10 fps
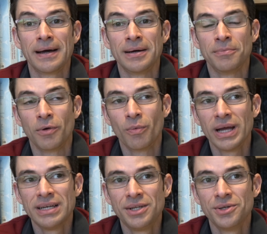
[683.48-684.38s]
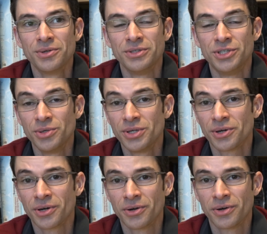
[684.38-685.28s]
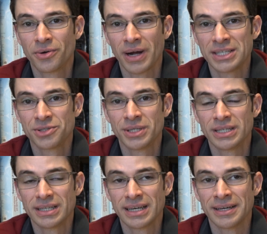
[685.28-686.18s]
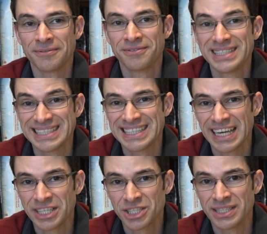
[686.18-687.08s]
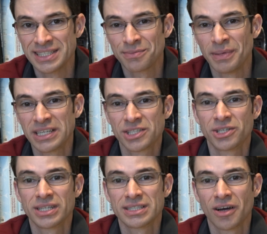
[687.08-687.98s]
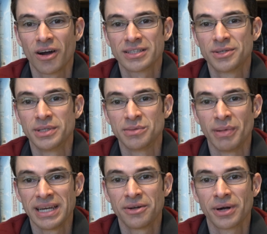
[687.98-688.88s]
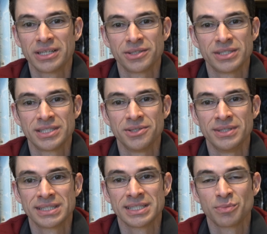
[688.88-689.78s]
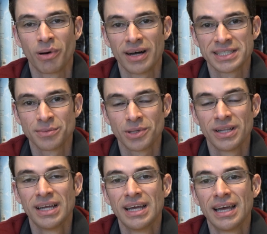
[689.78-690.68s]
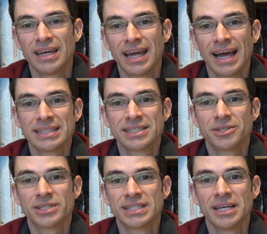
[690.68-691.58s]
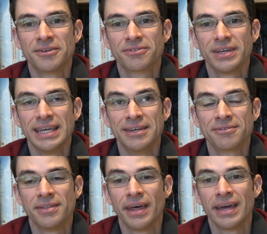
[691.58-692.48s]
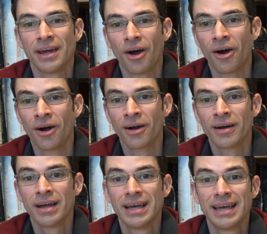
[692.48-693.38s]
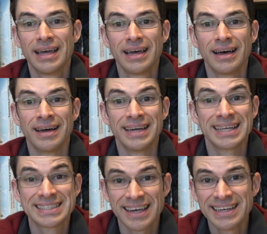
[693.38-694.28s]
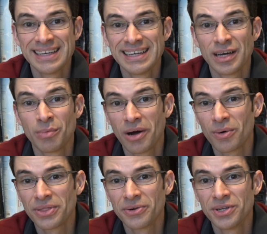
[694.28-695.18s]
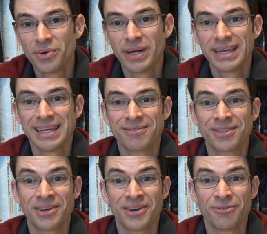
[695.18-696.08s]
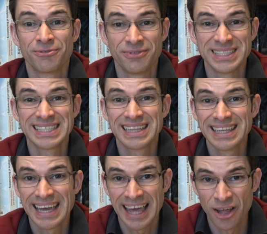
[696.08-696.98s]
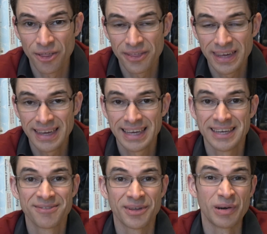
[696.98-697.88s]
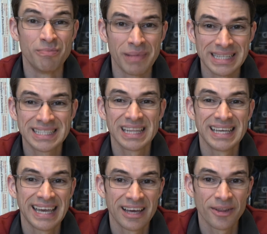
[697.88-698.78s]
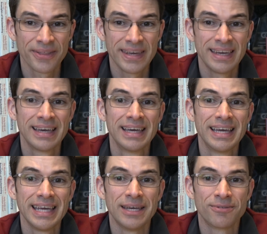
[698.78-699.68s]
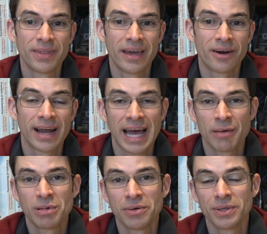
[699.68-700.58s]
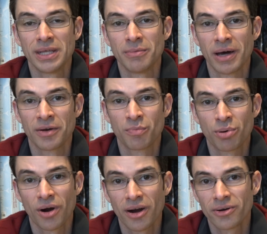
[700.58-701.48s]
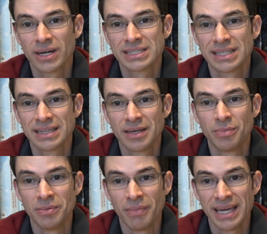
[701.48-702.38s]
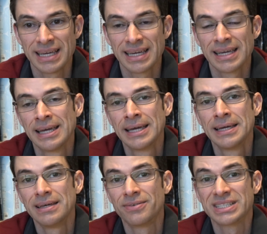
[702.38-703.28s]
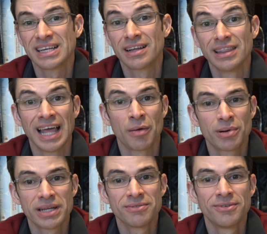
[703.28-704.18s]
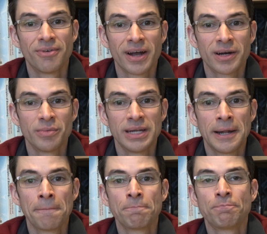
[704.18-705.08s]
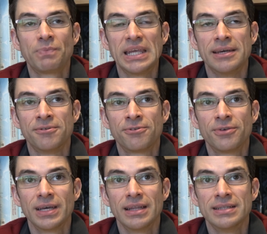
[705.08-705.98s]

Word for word: Um, when you do your graduate uh, visitations, make sure to talk to as many graduate students as possible and ask yourself if they are uh, excited about what they're doing, if they're physically healthy, if they're mentally healthy, if they are happy with the amount of progress that they've been making, if it's a collaborative environment, if